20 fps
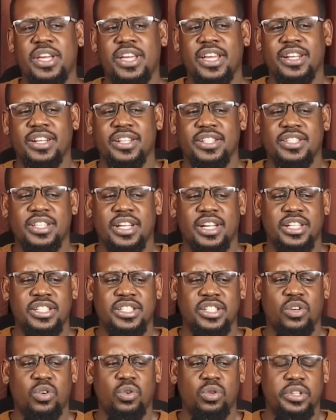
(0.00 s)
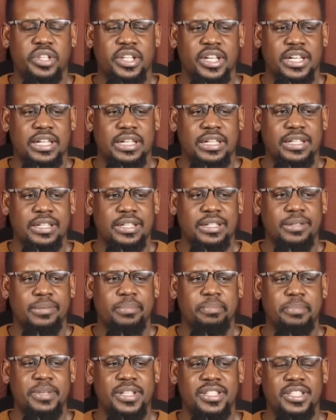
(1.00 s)
weekend, Sakaja called a
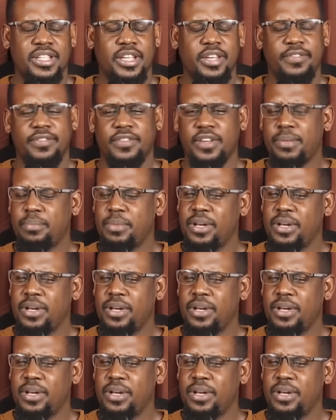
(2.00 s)
meeting,